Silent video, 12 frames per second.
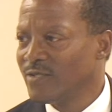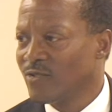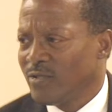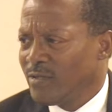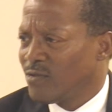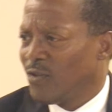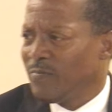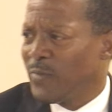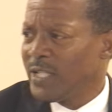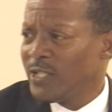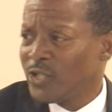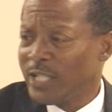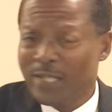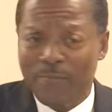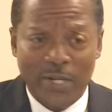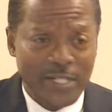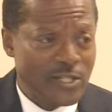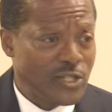Don't, don't put it just
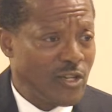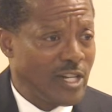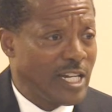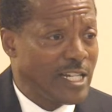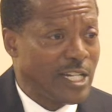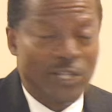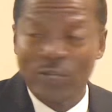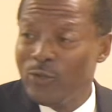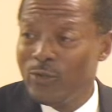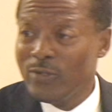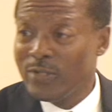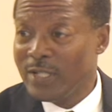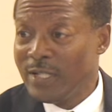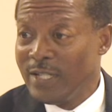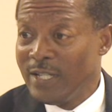upon the children and the youth.